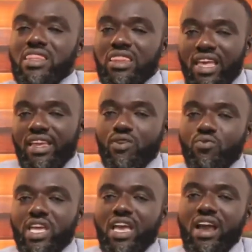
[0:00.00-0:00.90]

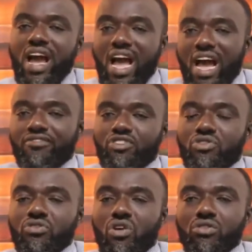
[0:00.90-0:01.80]
then we have
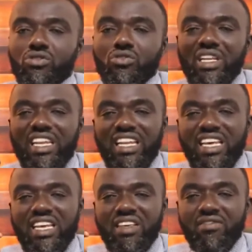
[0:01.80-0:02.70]
to also
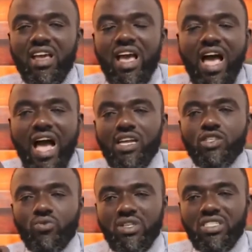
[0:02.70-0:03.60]
live
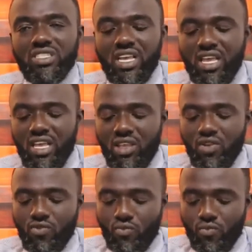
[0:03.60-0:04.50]
as we say
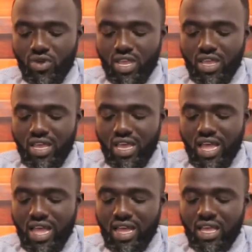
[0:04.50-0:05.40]
we
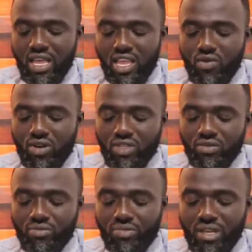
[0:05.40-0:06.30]
are. He
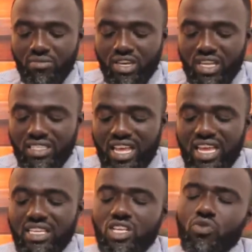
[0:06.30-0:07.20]
was blameless
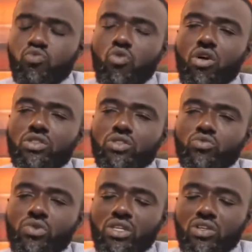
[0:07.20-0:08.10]
and he walked
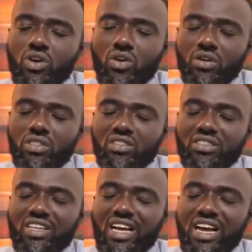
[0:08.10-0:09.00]
with
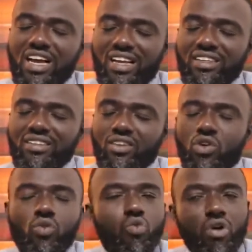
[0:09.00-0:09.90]
God.
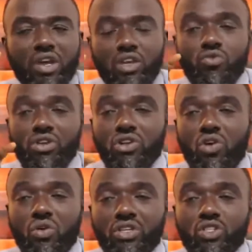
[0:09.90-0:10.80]
Walking with
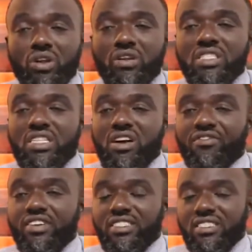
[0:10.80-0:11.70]
God is one of the
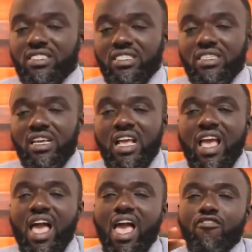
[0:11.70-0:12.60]
toughest things.
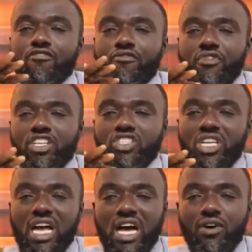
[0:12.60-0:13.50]
Every
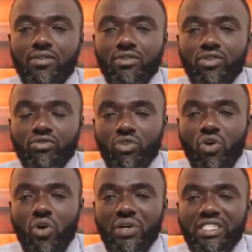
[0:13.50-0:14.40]
child of
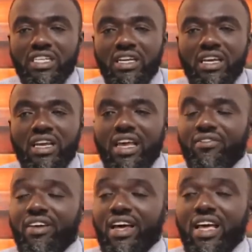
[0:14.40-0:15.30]
God,
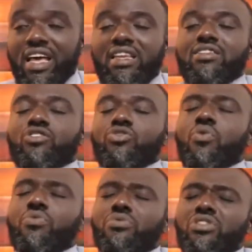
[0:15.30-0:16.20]
it is
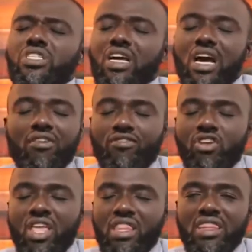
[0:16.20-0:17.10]
so
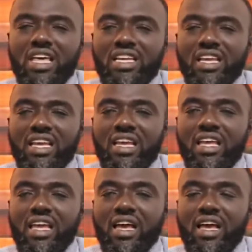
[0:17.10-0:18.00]
tough that
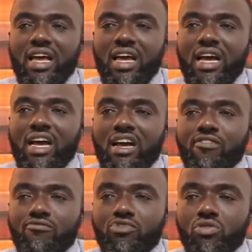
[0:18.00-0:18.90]

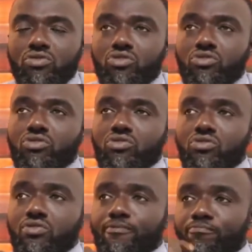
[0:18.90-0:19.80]
those
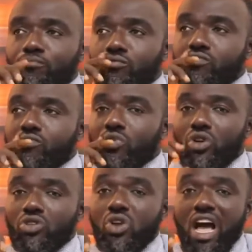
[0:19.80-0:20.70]

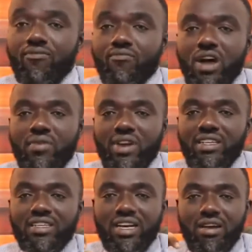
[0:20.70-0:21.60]
who have
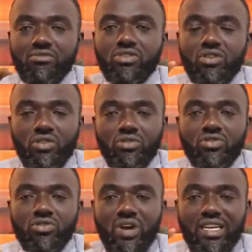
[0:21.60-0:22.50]
married comes
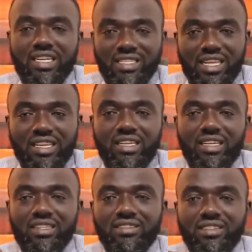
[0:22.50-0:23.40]
close to understanding
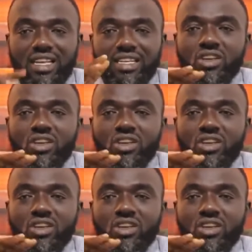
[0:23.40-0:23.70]
it. Yes,